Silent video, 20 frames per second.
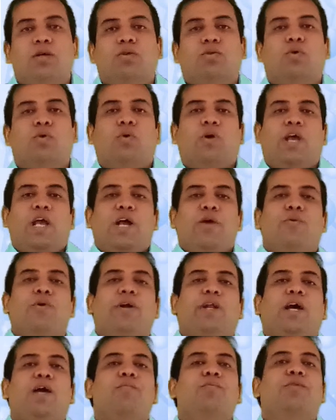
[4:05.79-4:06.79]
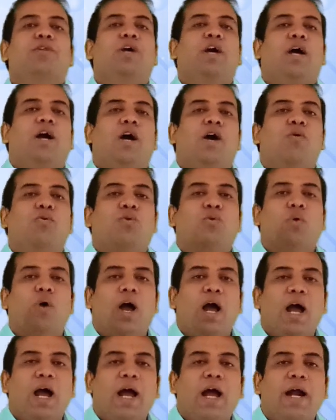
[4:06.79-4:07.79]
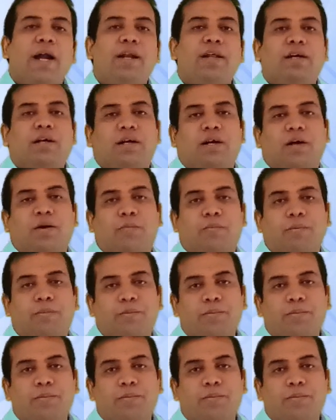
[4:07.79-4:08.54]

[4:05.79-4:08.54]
So every time they have to add a